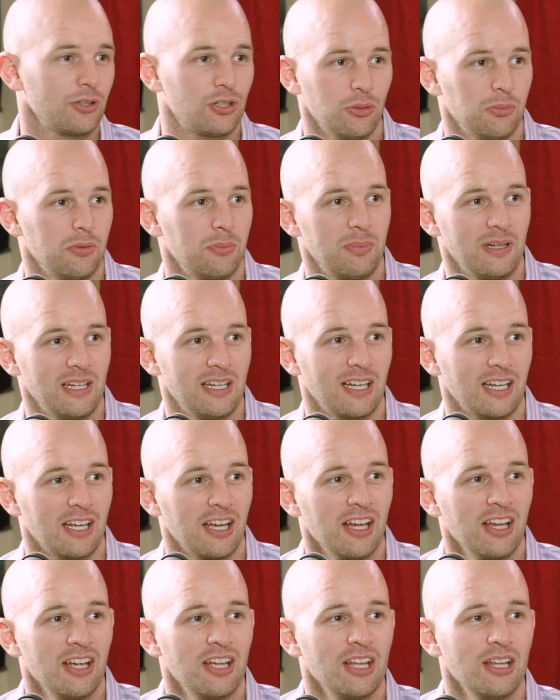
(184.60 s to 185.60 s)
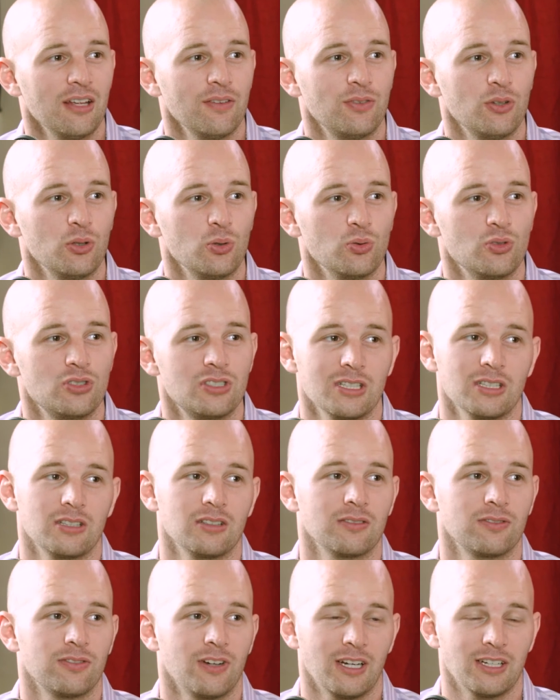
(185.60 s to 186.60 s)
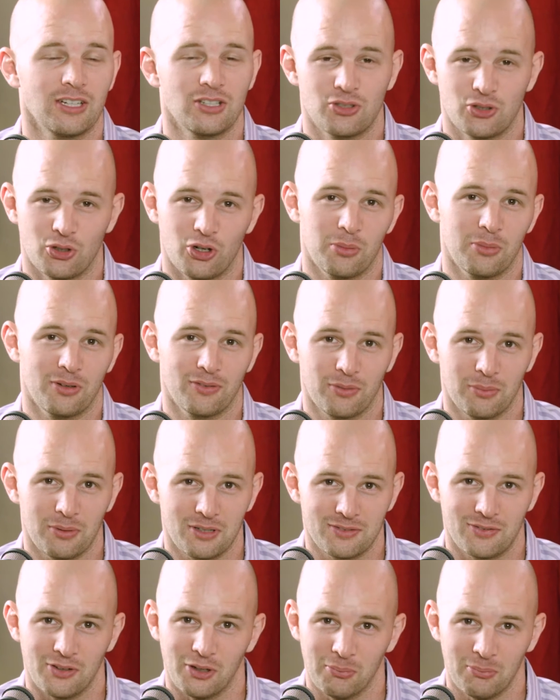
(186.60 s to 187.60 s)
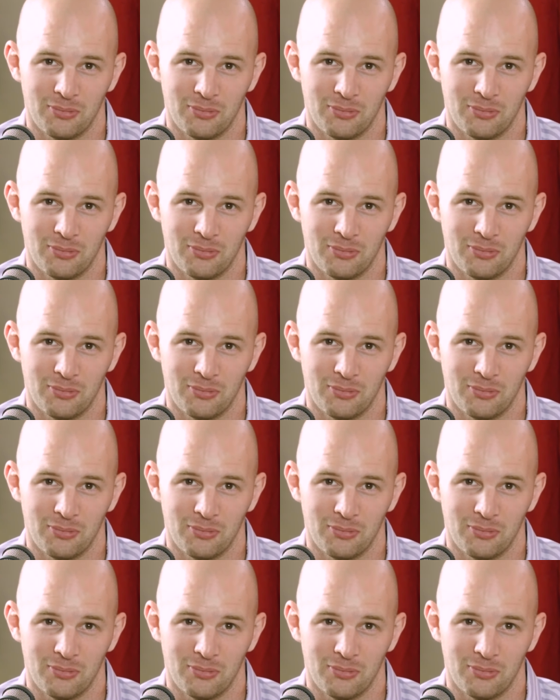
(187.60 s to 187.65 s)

human being if you didn't find enjoyment from this film.